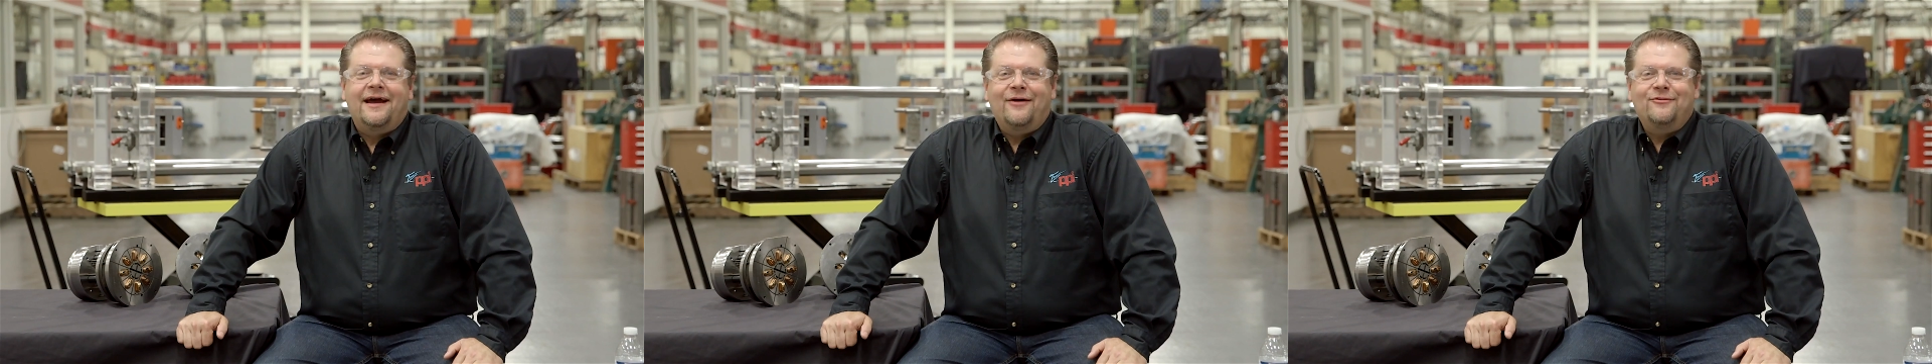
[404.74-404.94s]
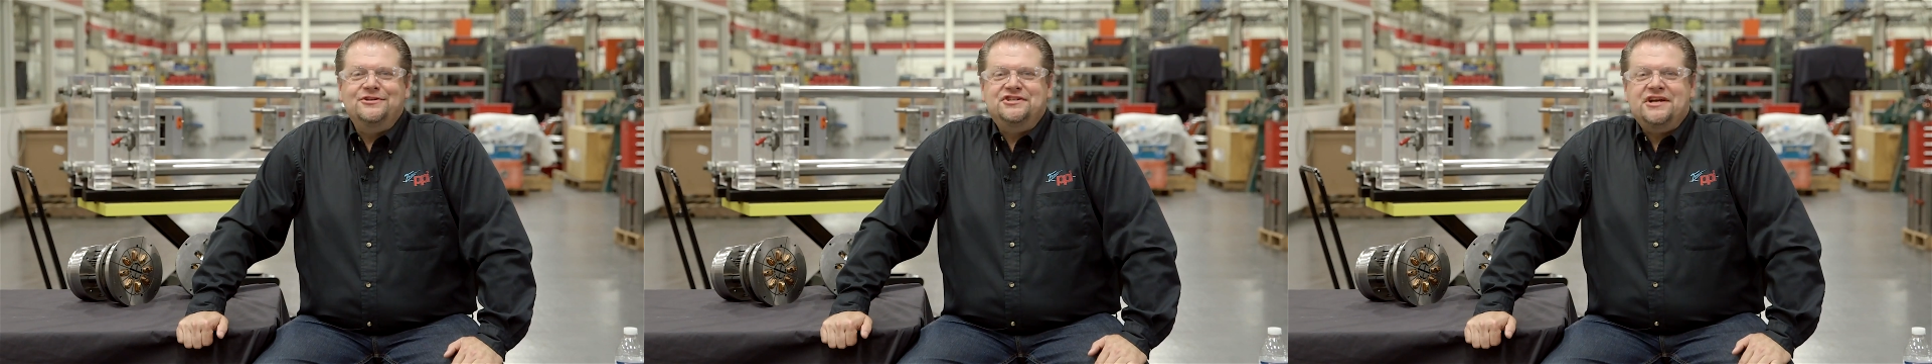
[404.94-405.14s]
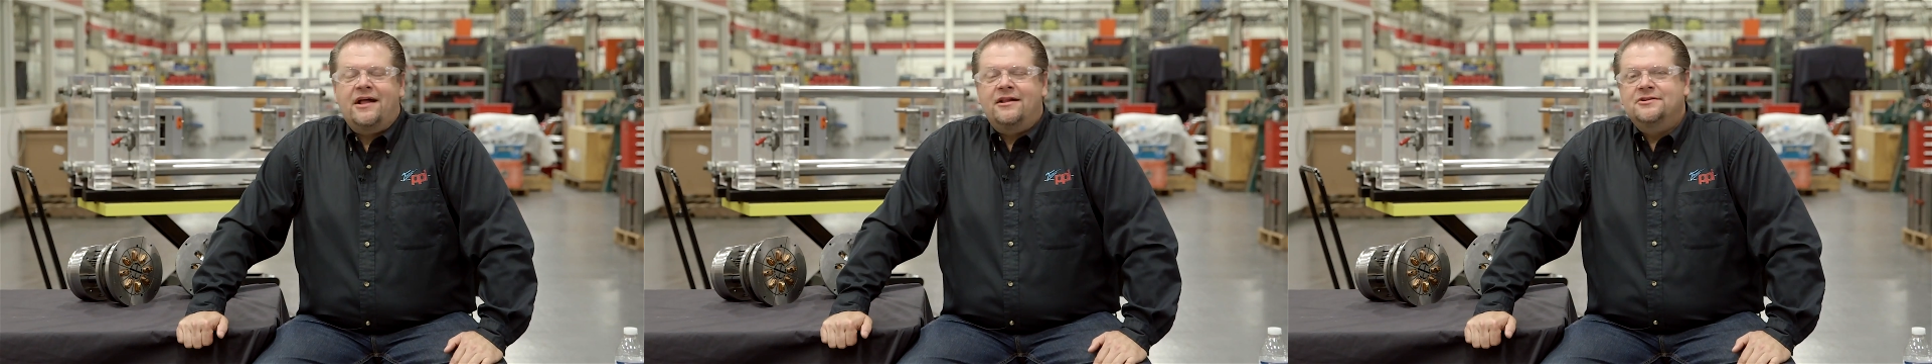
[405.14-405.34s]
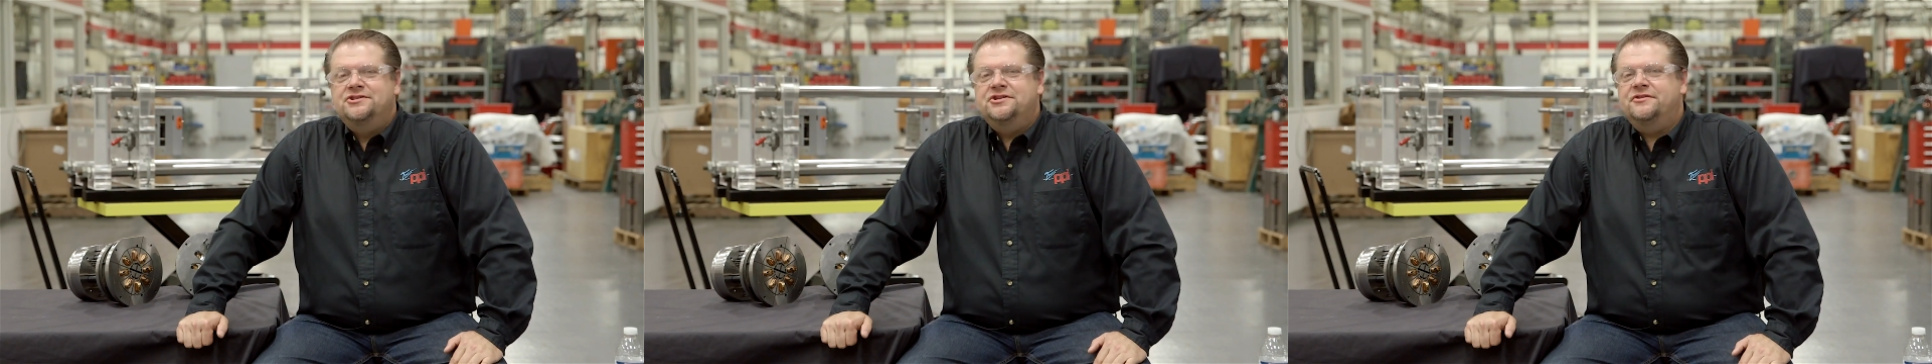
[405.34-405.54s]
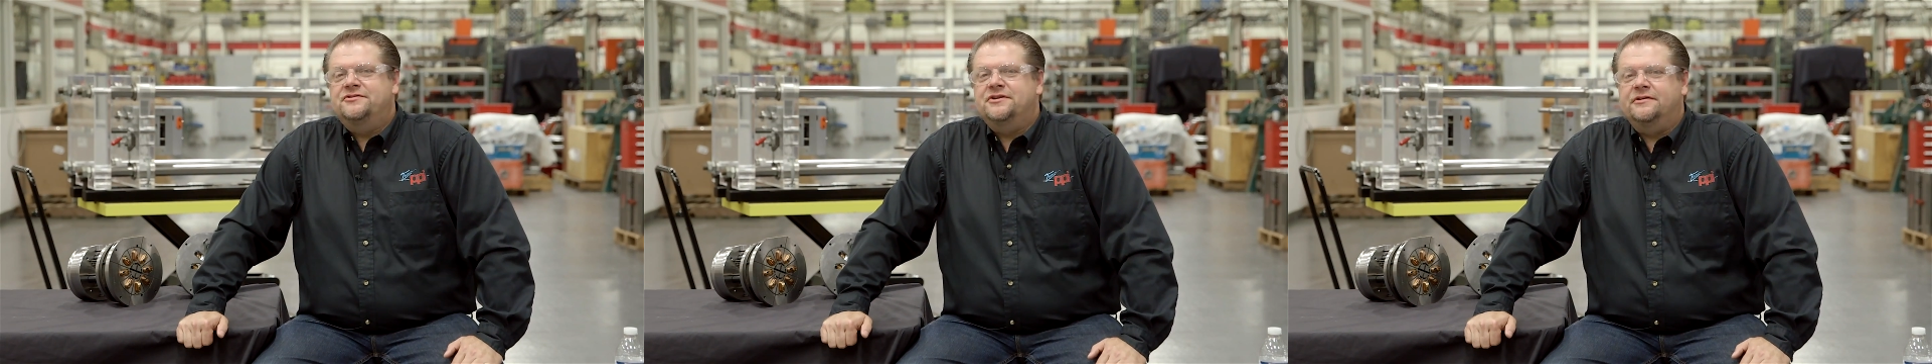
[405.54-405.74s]
I would
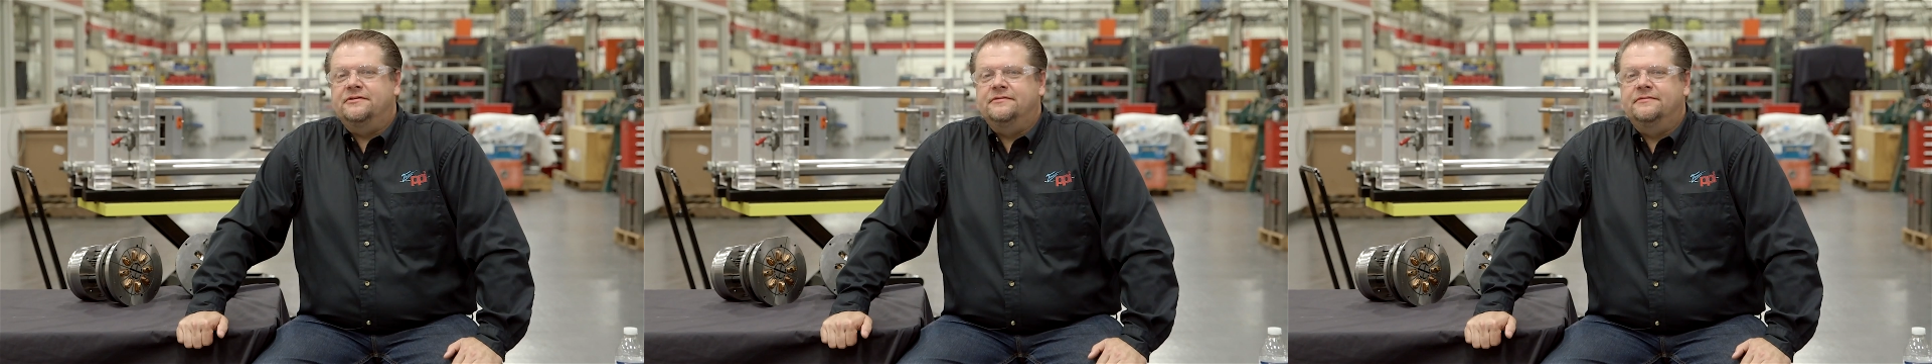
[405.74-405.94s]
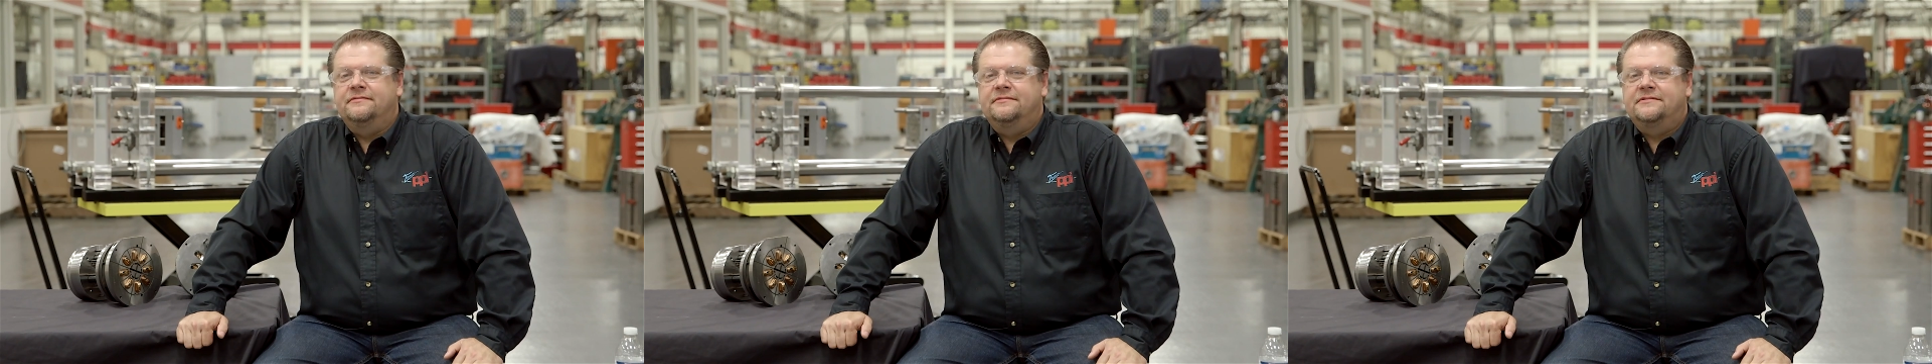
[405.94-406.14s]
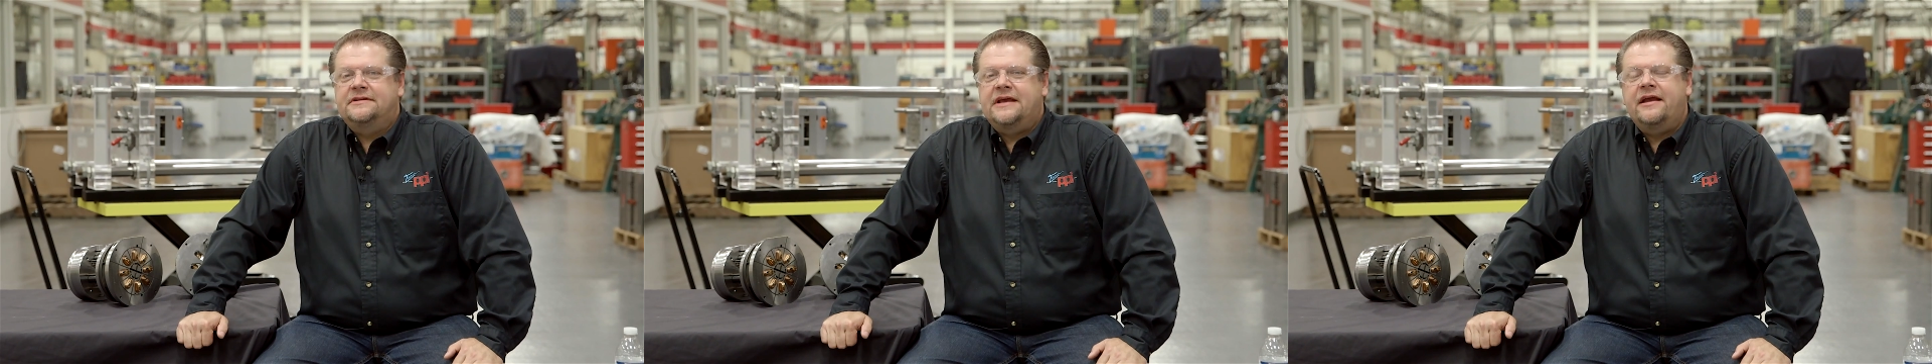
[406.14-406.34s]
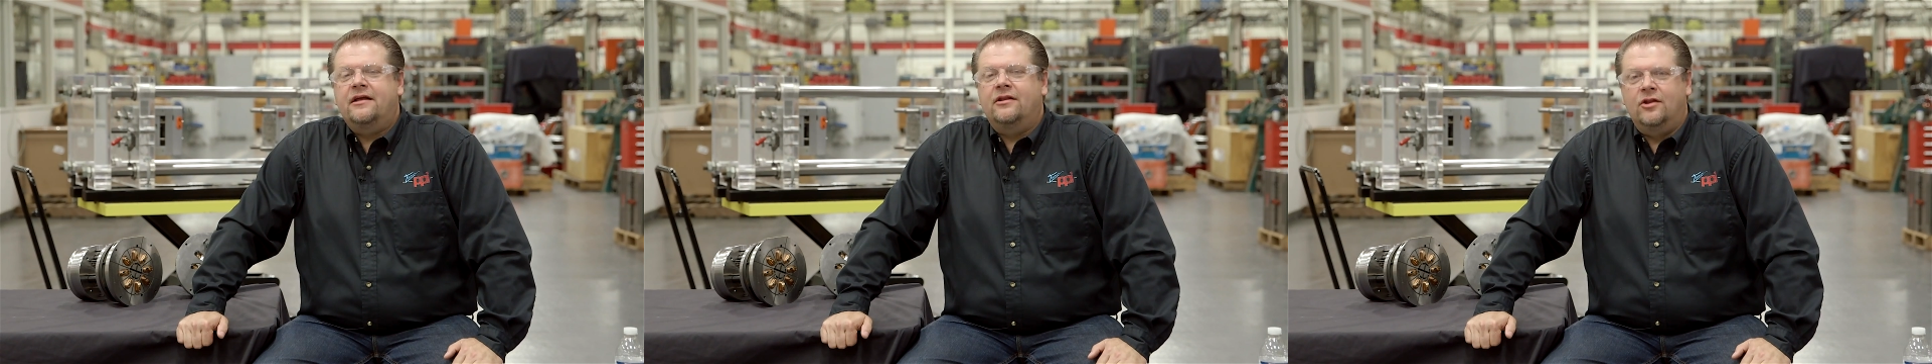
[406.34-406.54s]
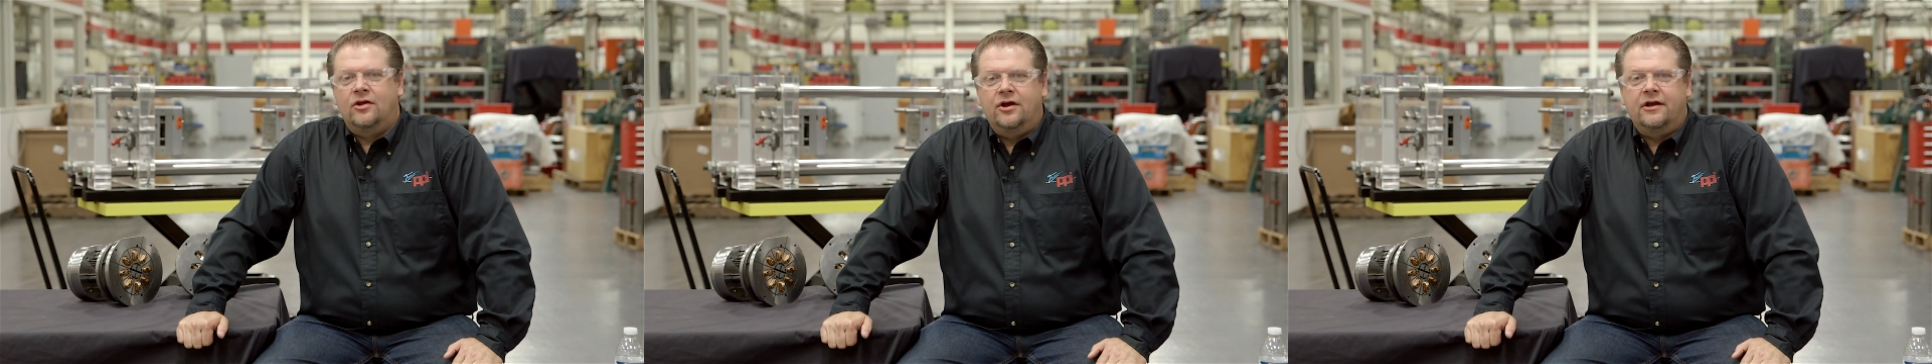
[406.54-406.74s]
challenge you to take
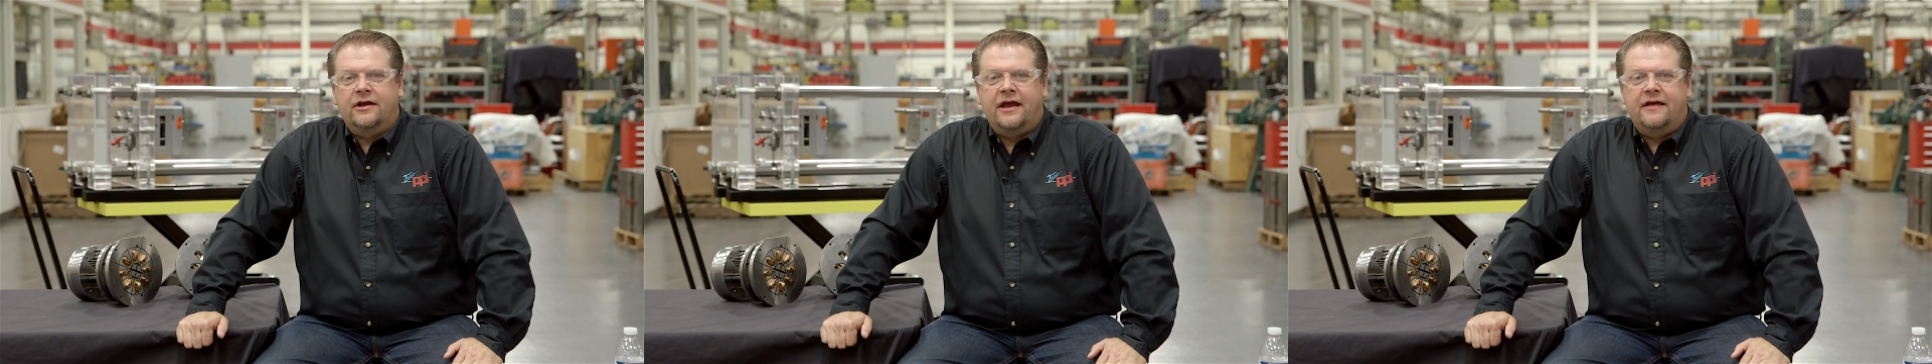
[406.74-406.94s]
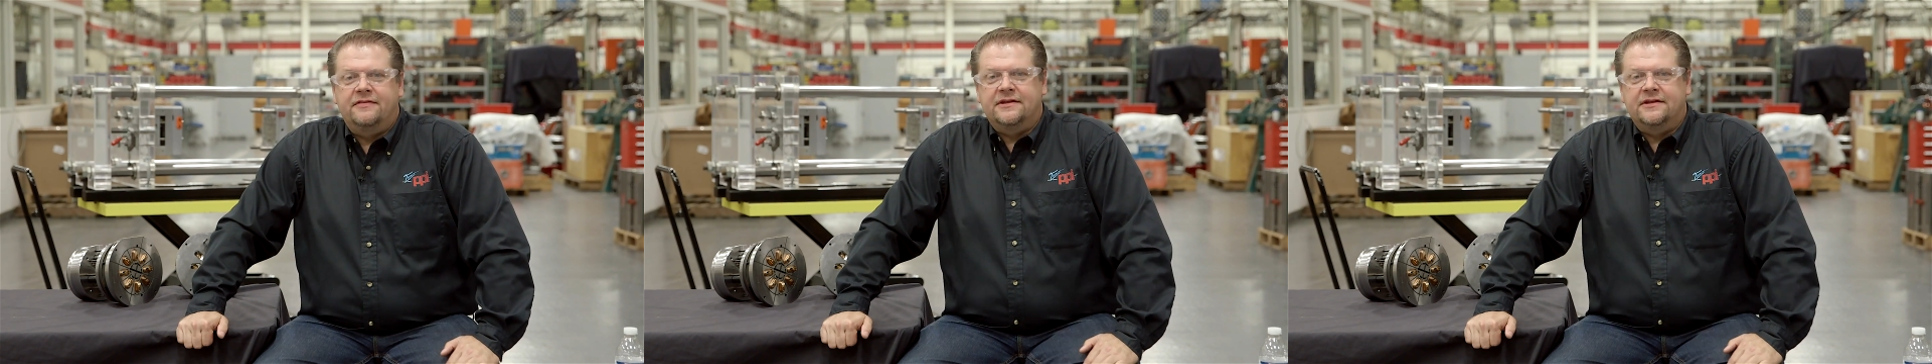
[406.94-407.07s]
a look at